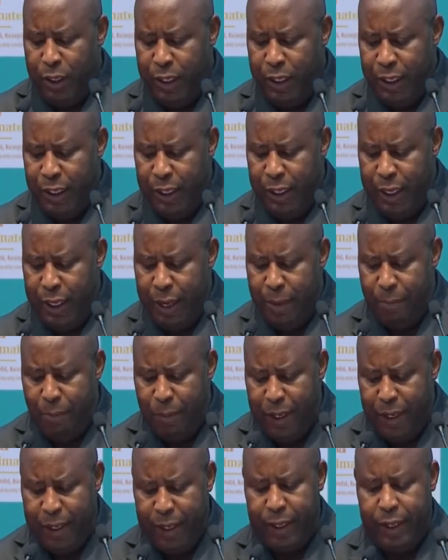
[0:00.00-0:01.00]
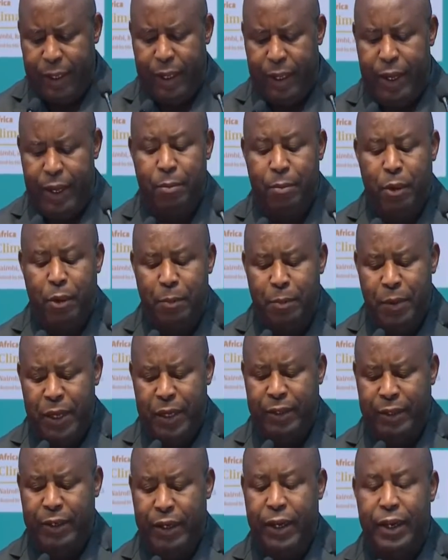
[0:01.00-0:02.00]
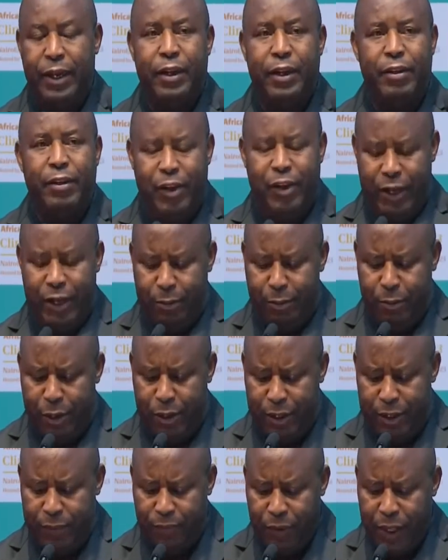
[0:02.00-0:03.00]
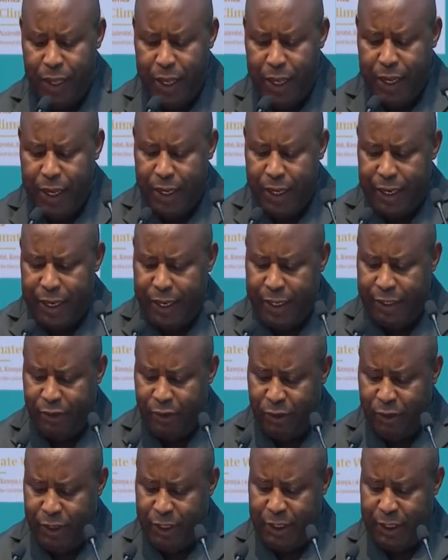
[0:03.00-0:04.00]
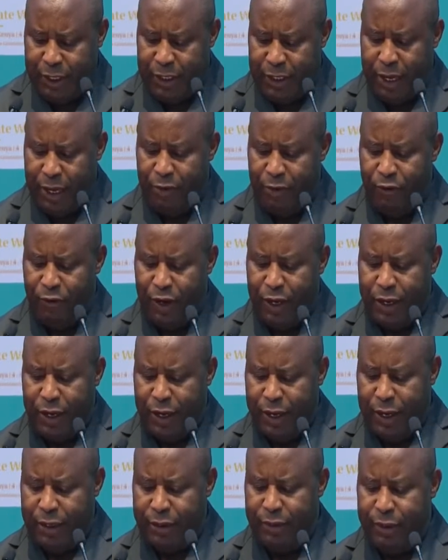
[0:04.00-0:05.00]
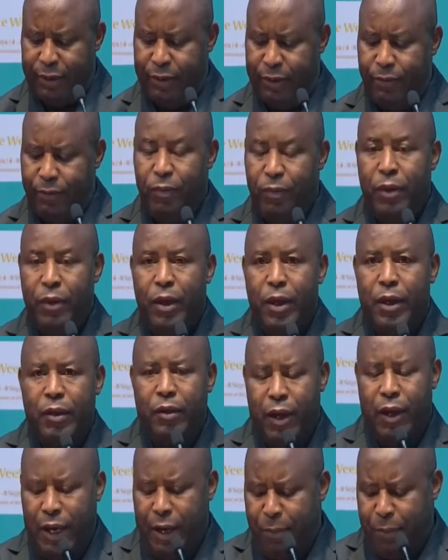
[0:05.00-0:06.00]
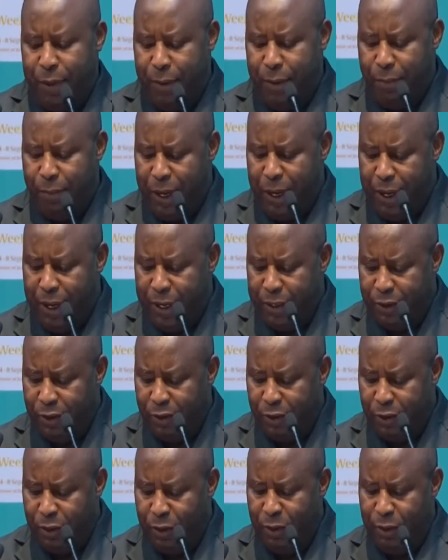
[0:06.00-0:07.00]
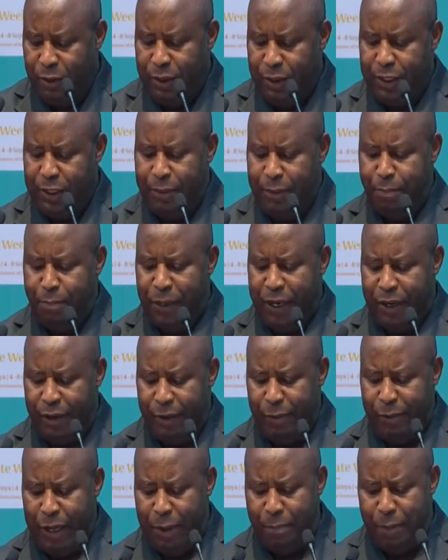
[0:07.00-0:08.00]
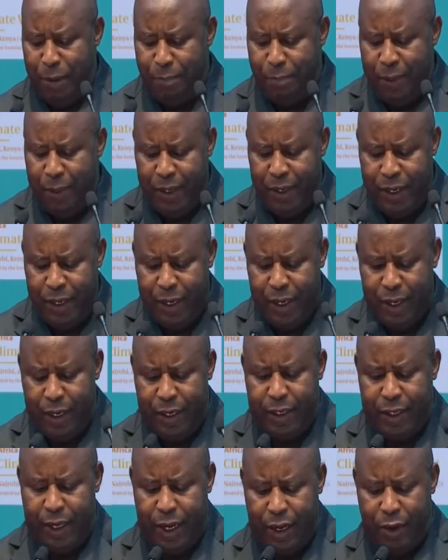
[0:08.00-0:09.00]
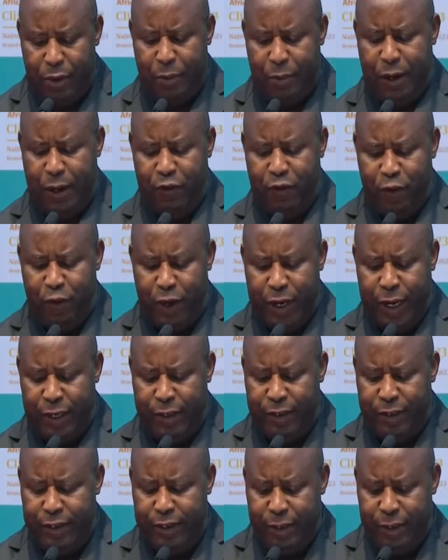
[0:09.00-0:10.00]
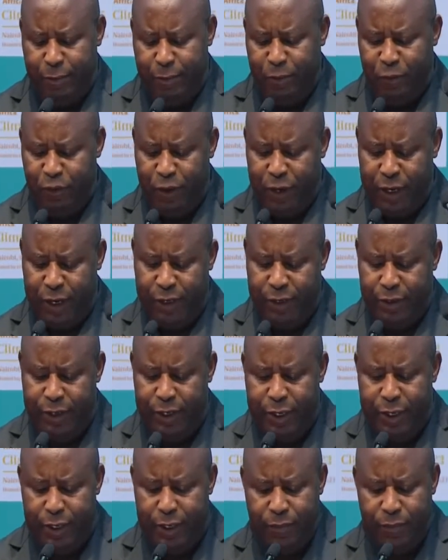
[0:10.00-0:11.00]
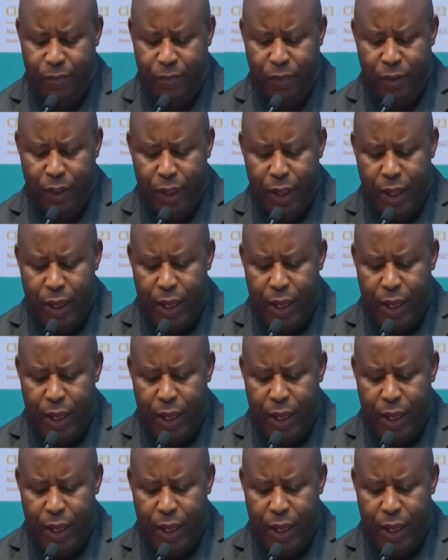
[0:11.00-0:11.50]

At the practical level, Burundi is mobilizing regularly youth on vacation in preparing the nurseries